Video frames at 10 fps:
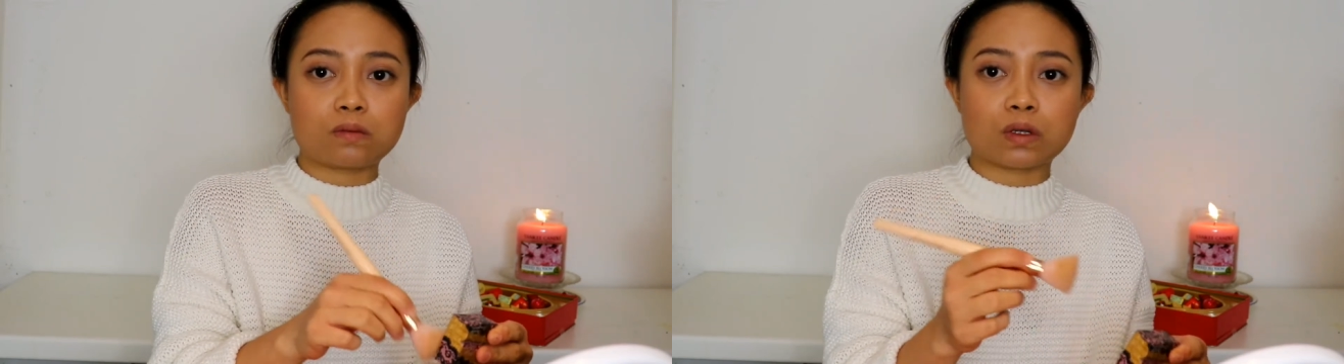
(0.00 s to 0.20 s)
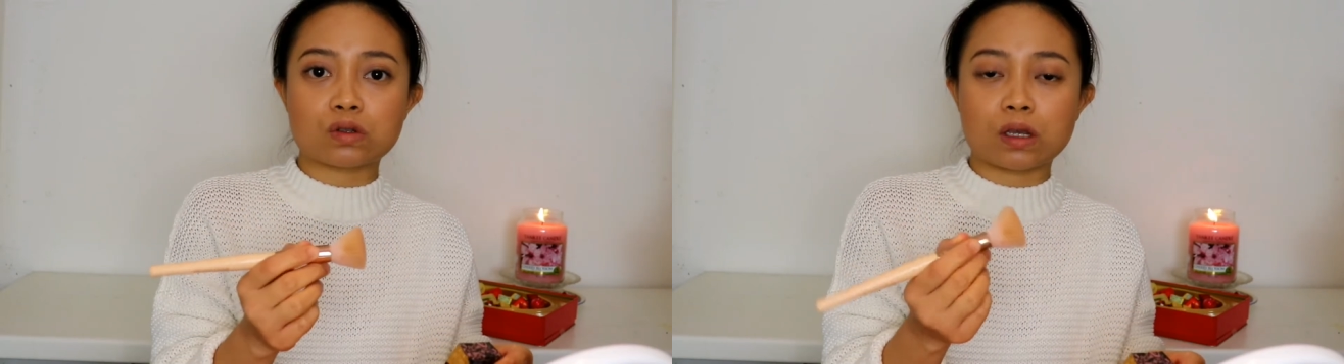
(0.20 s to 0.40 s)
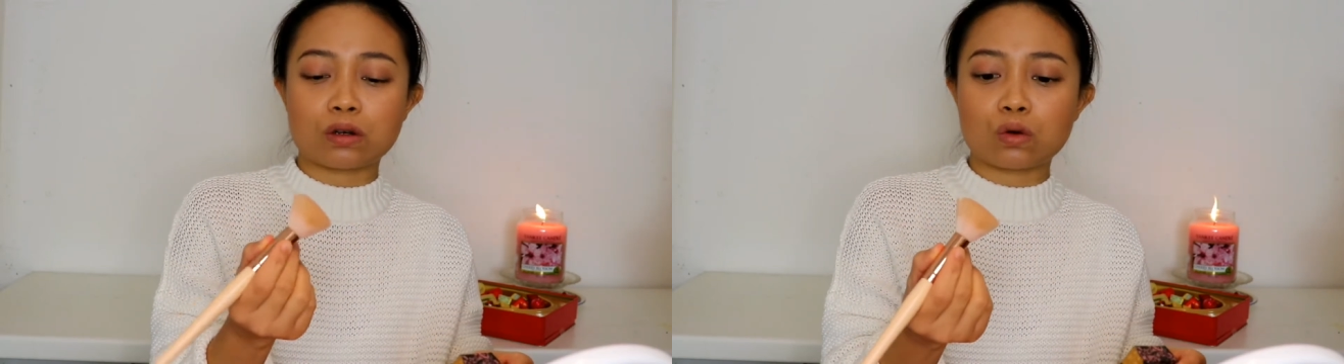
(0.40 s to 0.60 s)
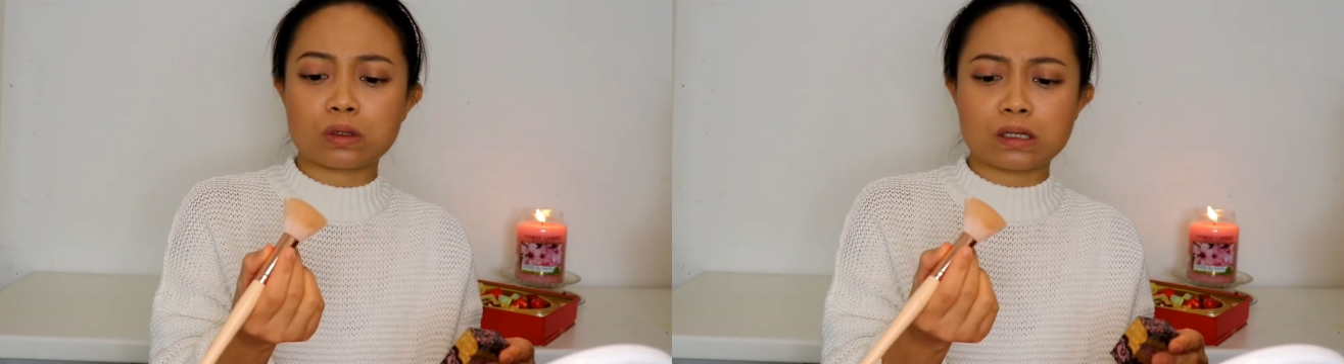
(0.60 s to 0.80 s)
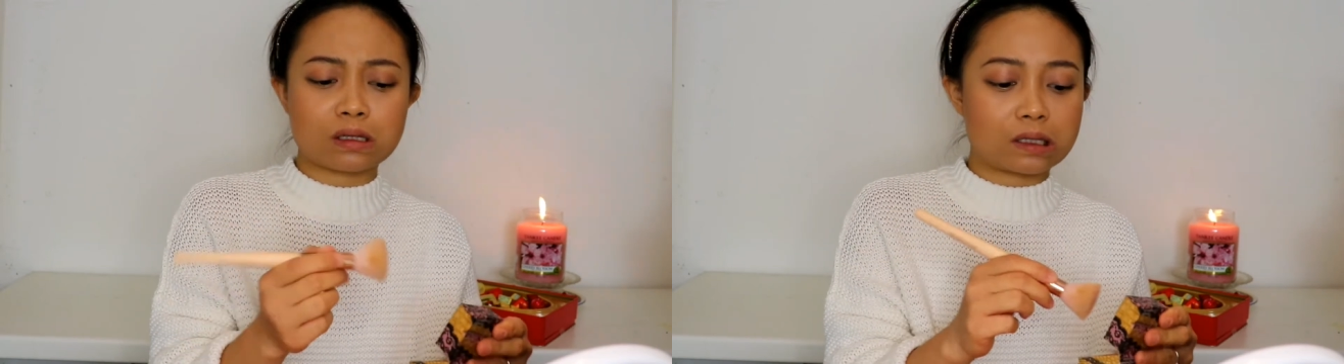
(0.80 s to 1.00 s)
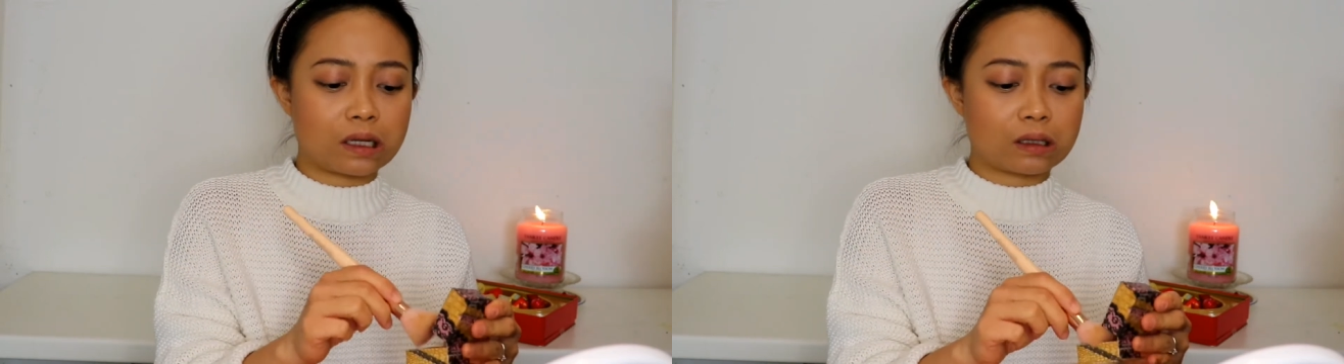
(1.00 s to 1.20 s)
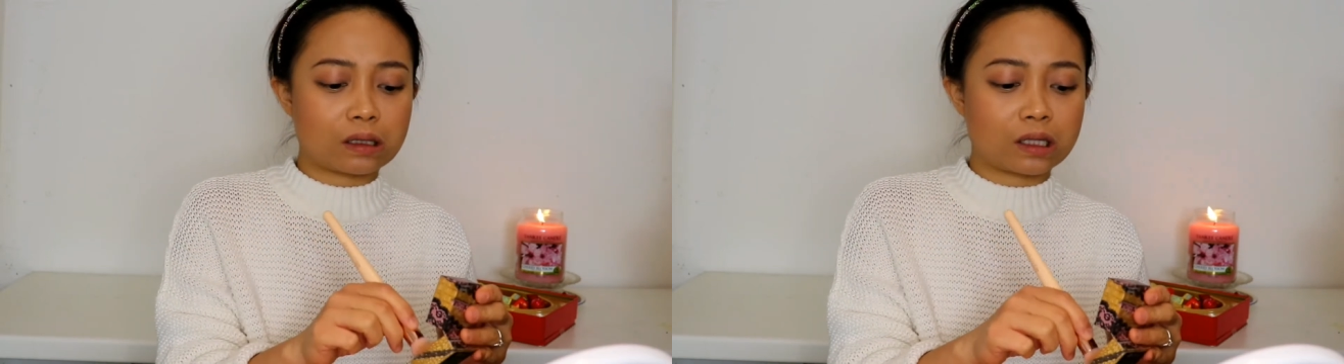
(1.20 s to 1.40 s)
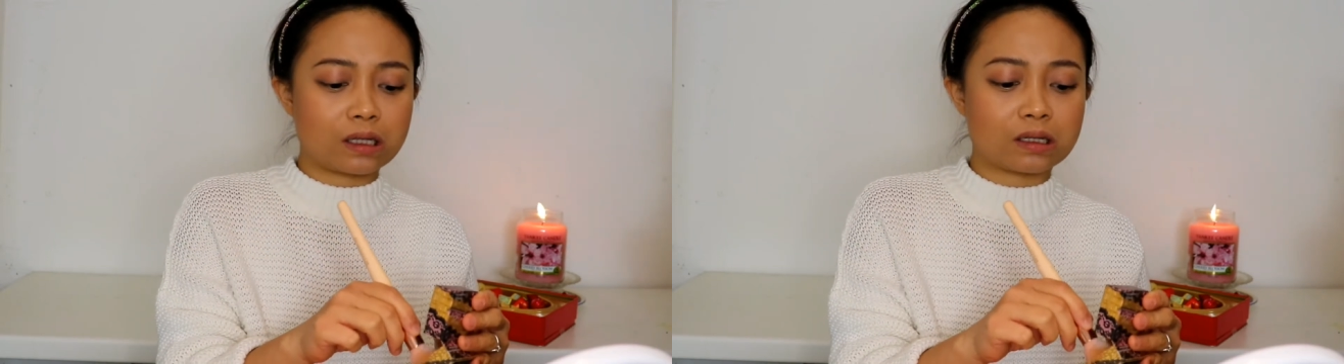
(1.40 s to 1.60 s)
because I noticed that
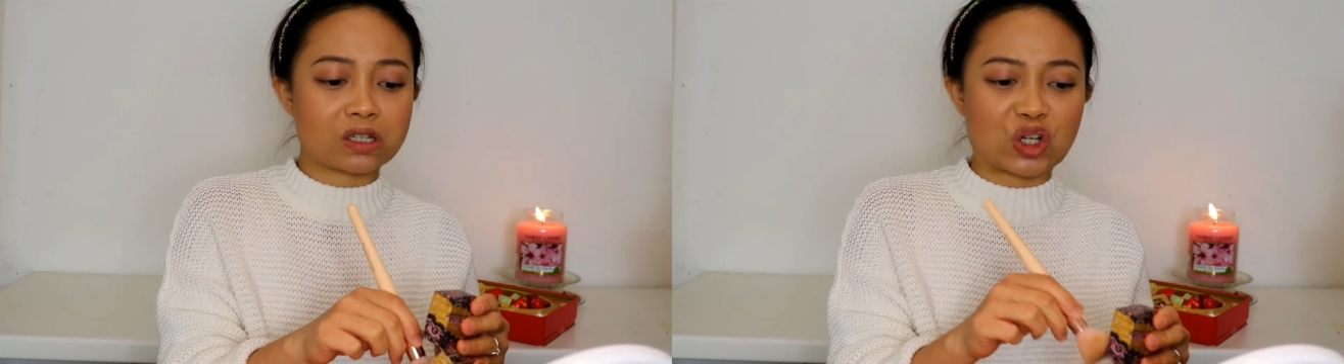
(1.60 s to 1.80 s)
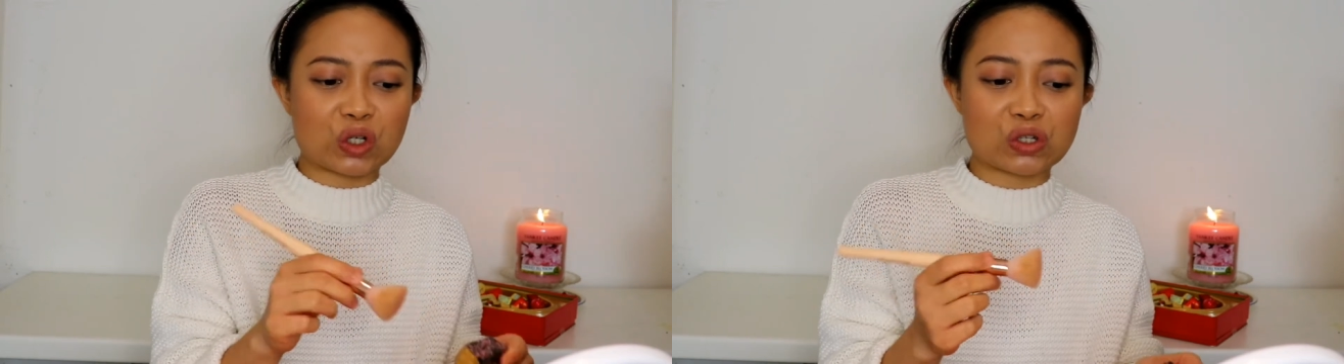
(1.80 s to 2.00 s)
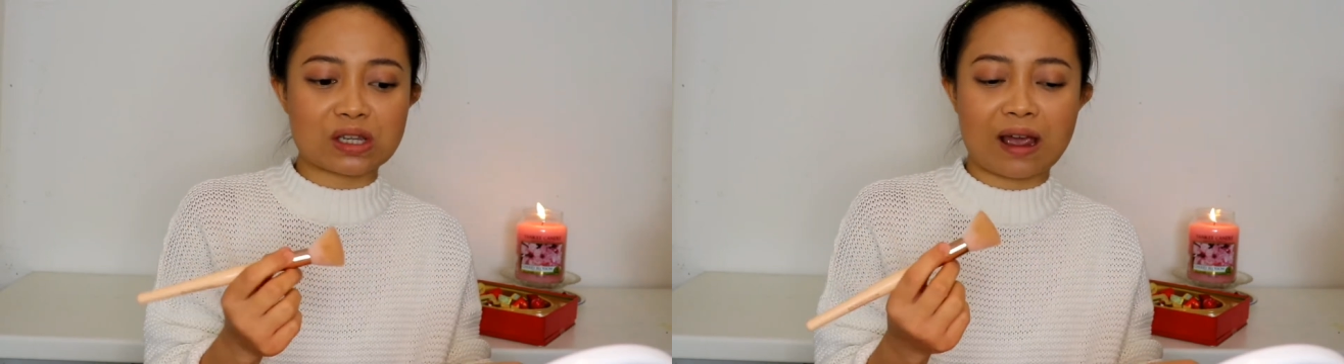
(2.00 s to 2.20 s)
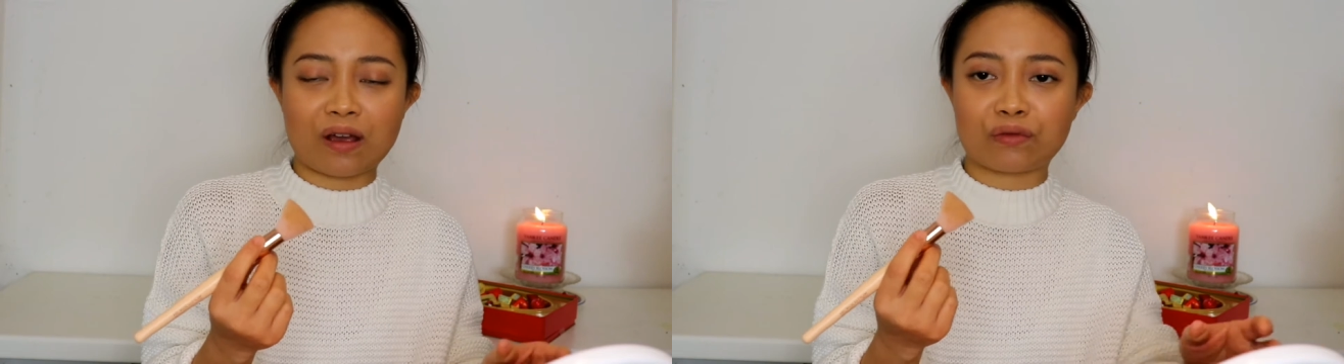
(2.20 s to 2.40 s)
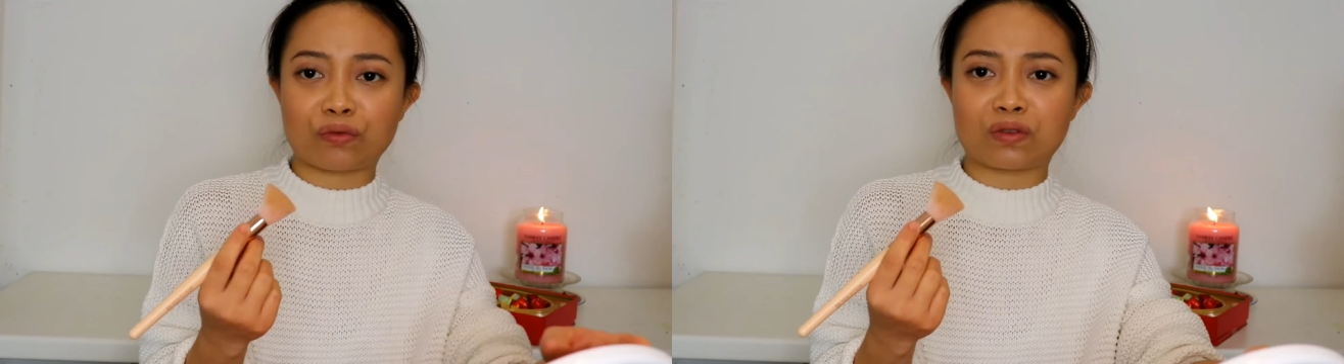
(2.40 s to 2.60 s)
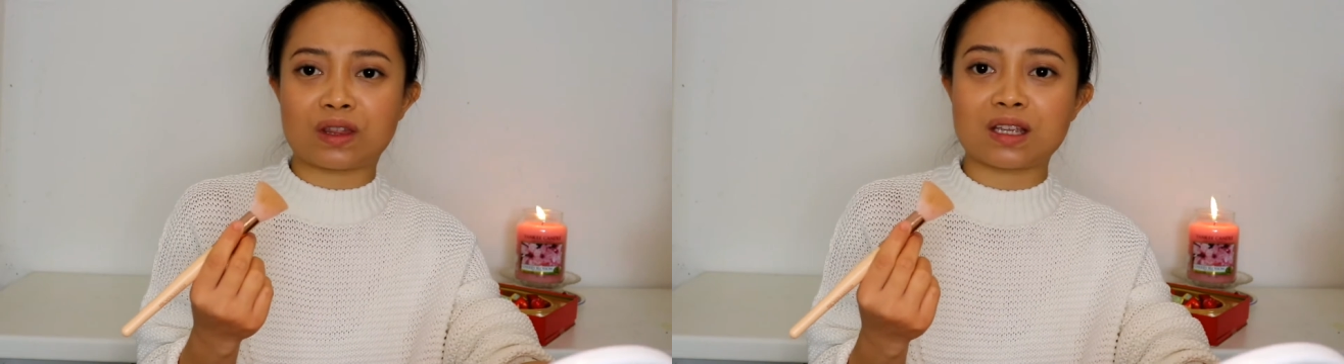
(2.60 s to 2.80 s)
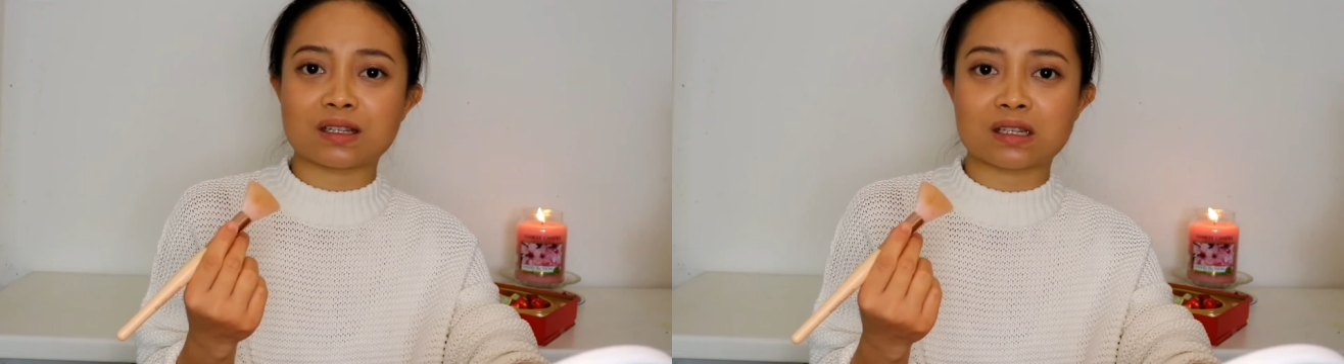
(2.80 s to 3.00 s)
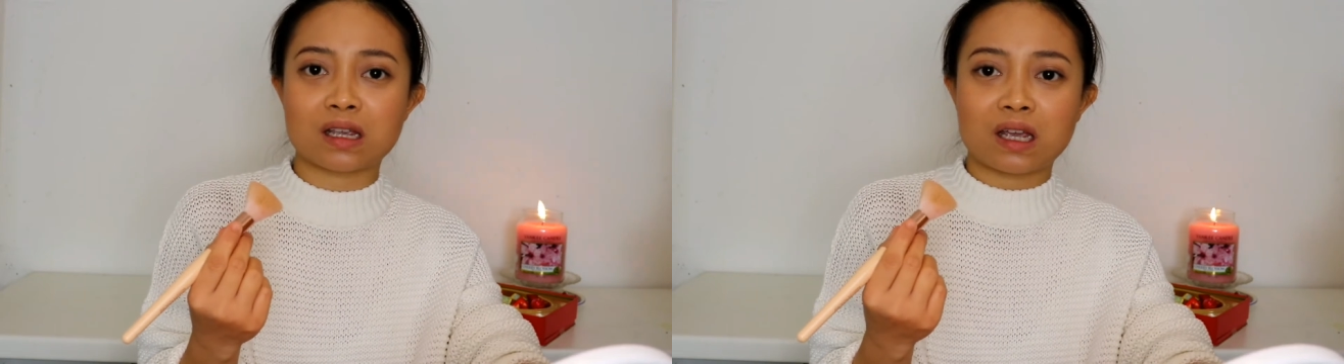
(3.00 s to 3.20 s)
these girls have
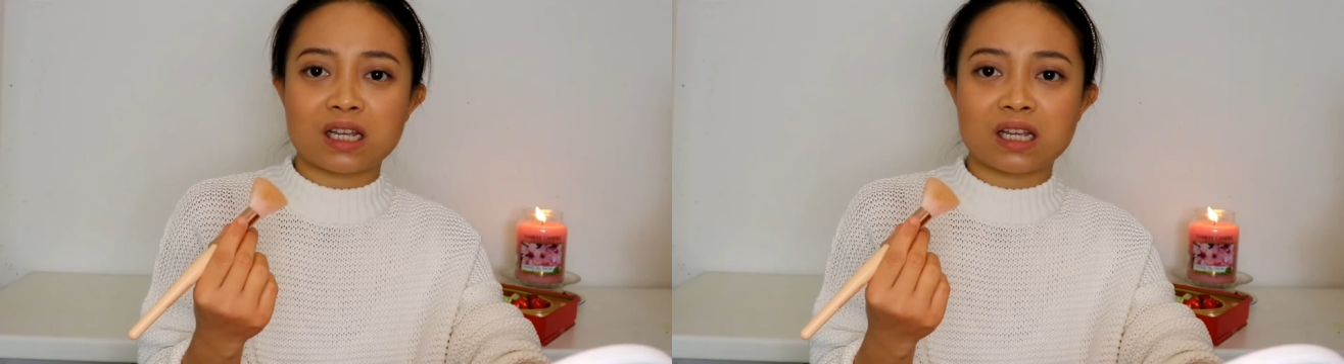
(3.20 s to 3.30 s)
this